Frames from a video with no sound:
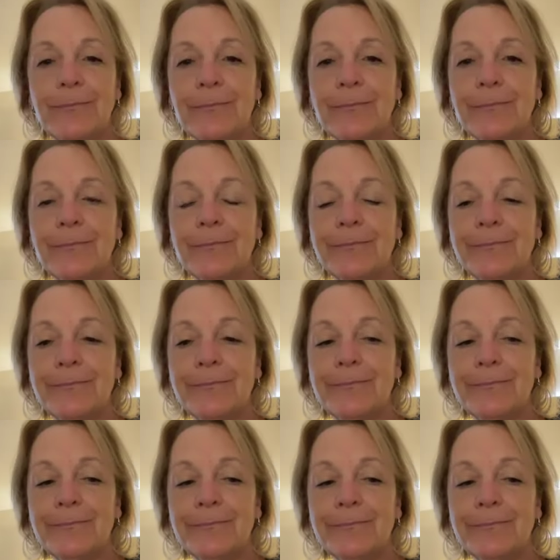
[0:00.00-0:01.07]

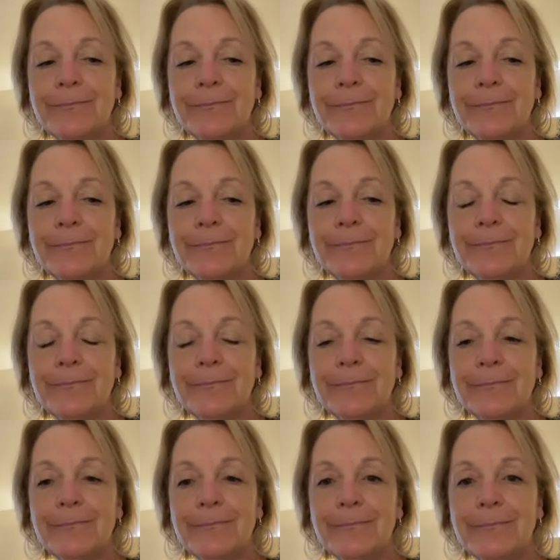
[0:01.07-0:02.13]

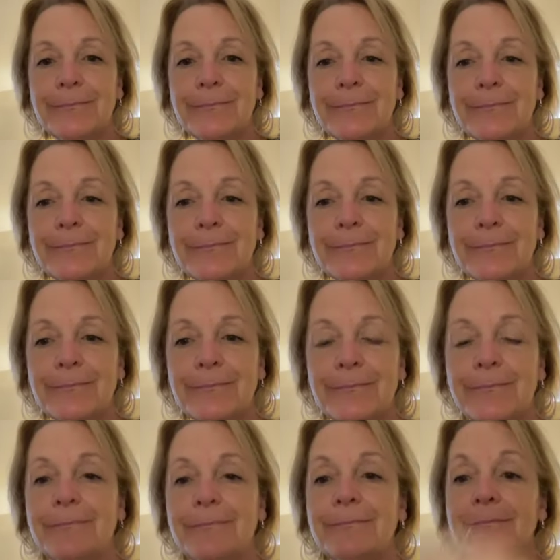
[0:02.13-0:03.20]

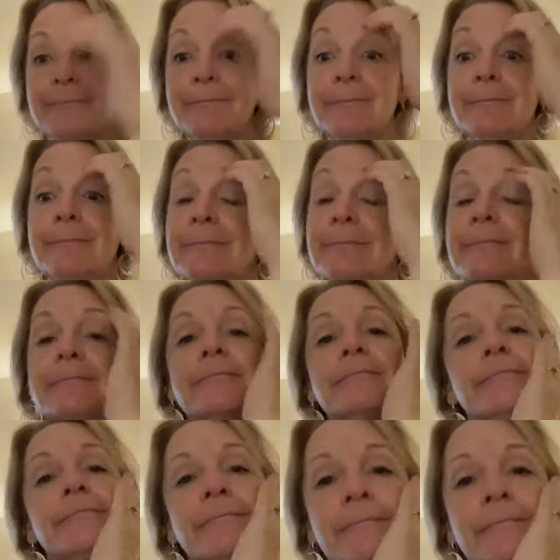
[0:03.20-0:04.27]

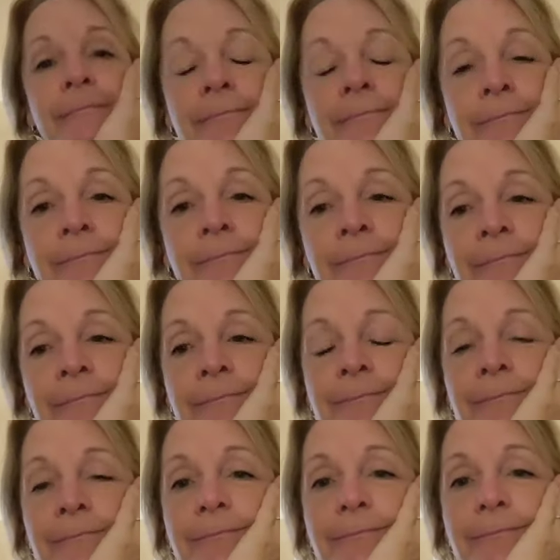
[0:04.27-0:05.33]

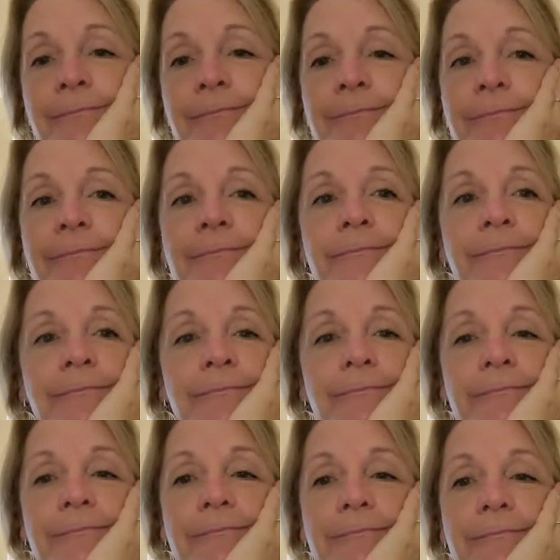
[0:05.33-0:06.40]
(no one is talking)